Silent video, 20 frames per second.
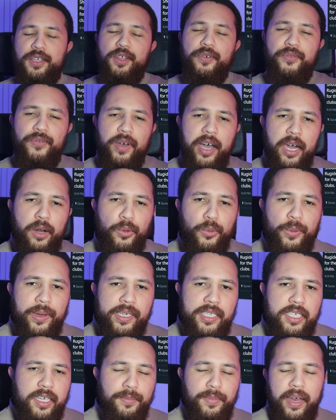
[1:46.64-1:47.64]
the final
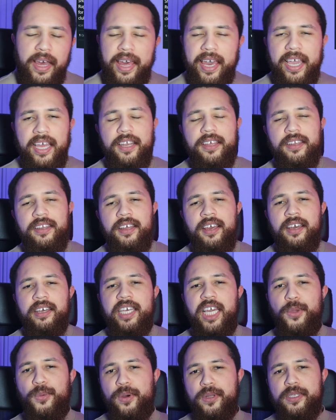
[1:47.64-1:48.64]
question by Aiden,
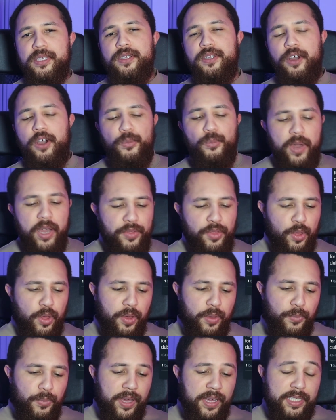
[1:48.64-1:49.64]
he wants to know
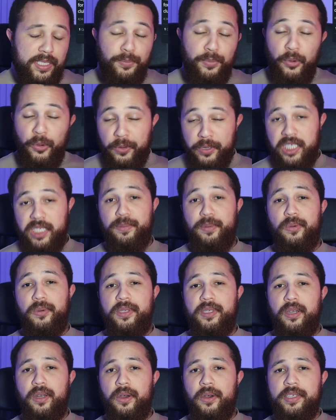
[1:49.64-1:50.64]
whether it's possible
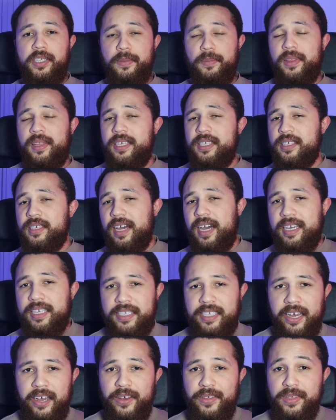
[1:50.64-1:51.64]
to loan some of these guys
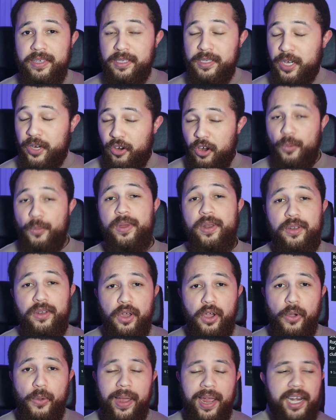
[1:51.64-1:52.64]
out in this current
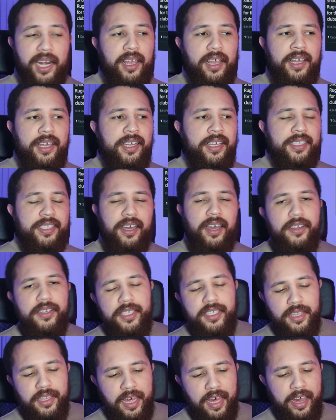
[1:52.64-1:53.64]
window. And to
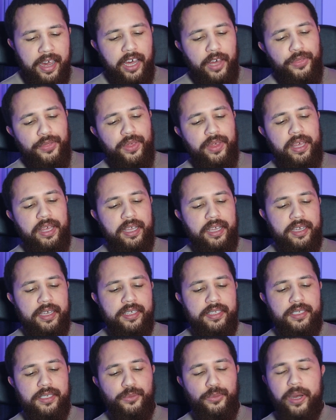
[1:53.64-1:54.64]
answer that, I think
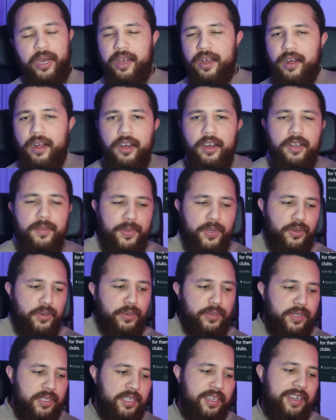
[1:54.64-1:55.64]
it's quite hard
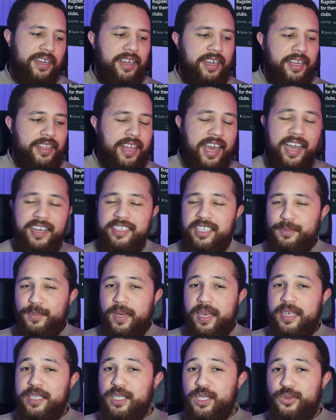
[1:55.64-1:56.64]
because there has to
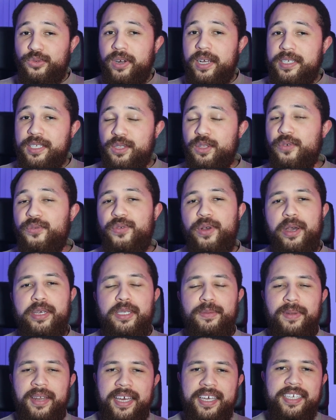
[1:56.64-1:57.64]
be interest in the
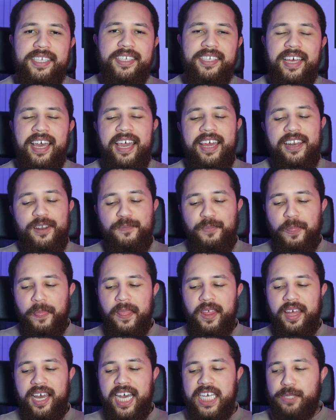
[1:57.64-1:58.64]
first place. And
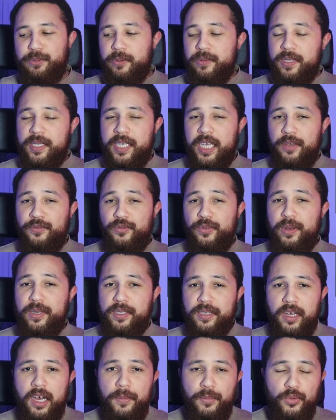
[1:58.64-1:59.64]
as we've seen, for
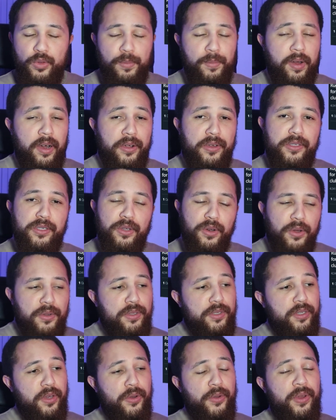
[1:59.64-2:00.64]
example, with Marcus
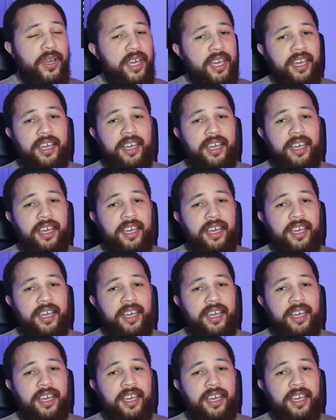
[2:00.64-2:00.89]
Alonso,